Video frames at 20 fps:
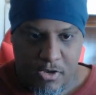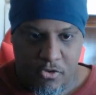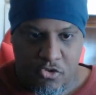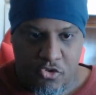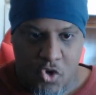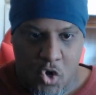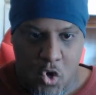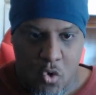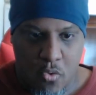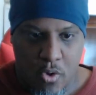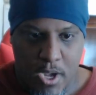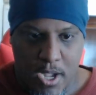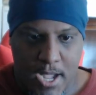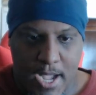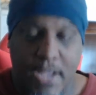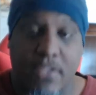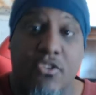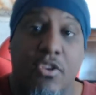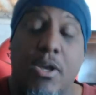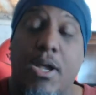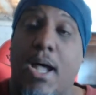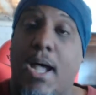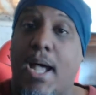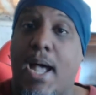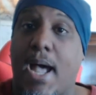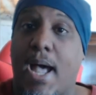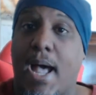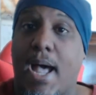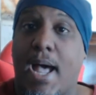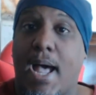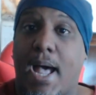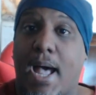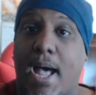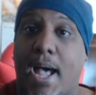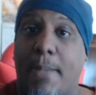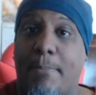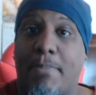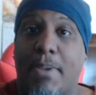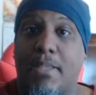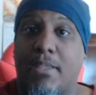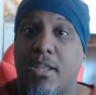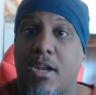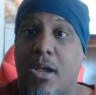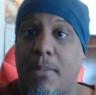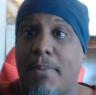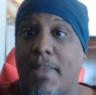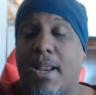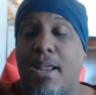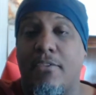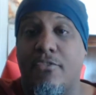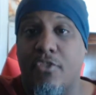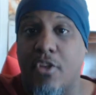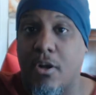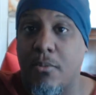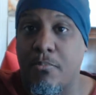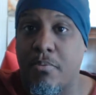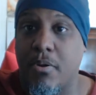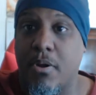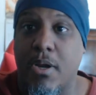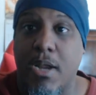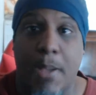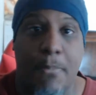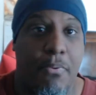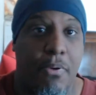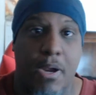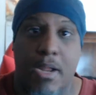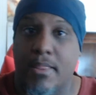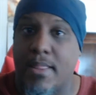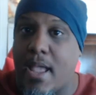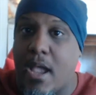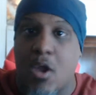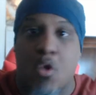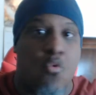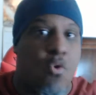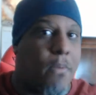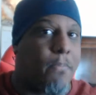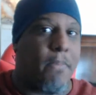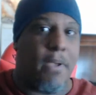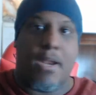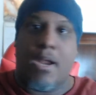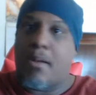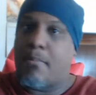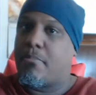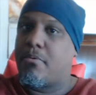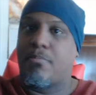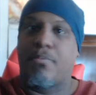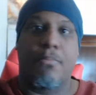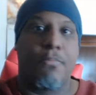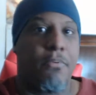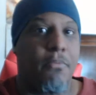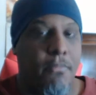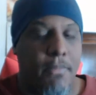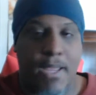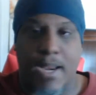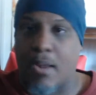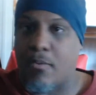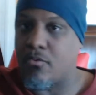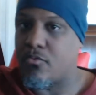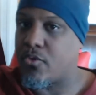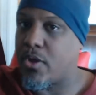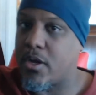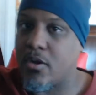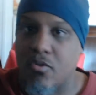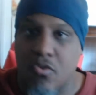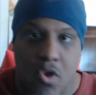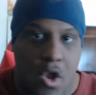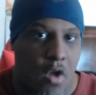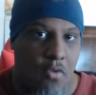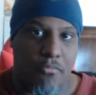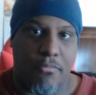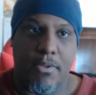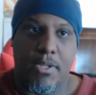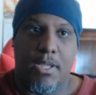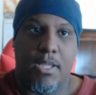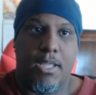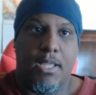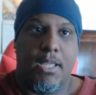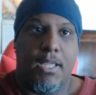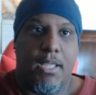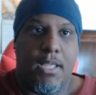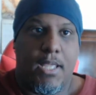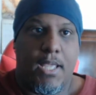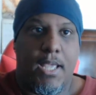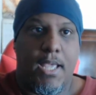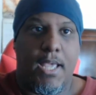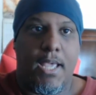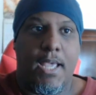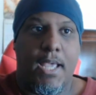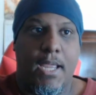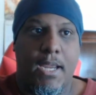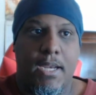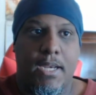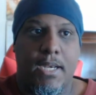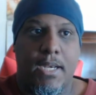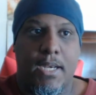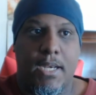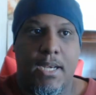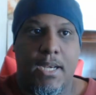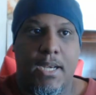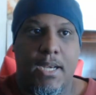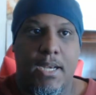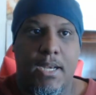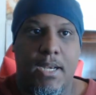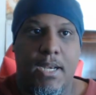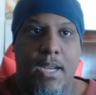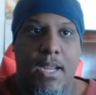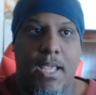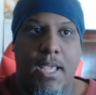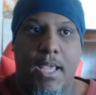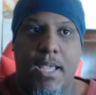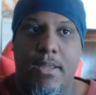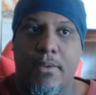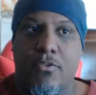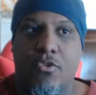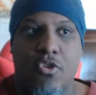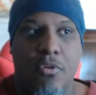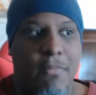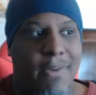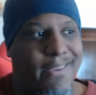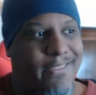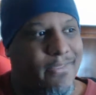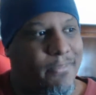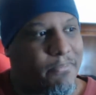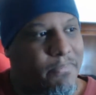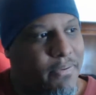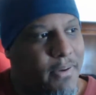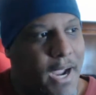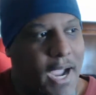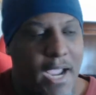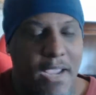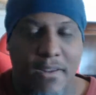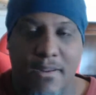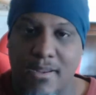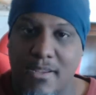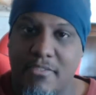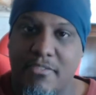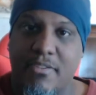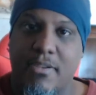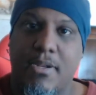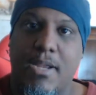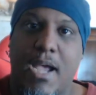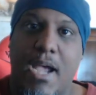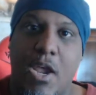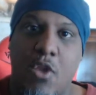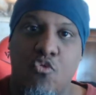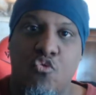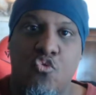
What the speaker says: so I picked it up, and I put on that equipment on, boom, boom, boom, and I was ready to go. And to my surprise, listen, I